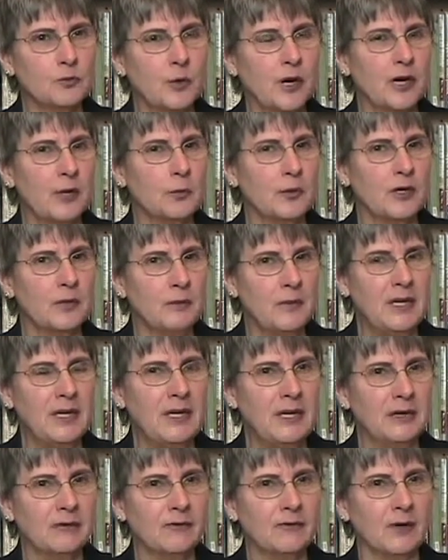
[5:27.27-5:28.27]
what it would
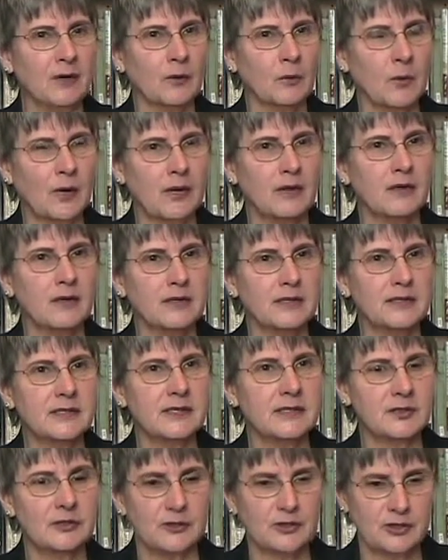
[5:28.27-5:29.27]
mean for one of their
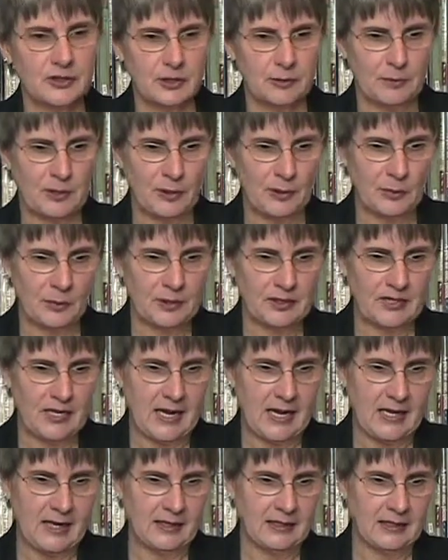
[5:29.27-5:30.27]
sisters to be
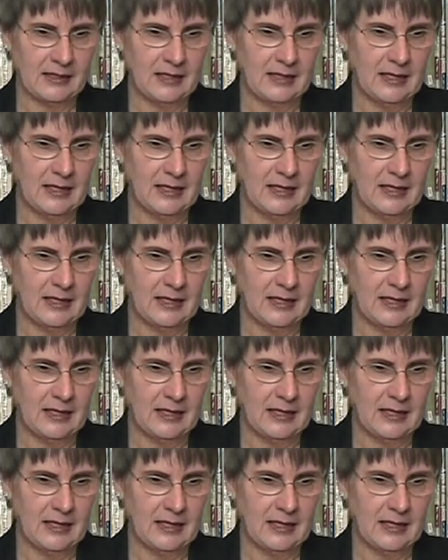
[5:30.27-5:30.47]
ordained.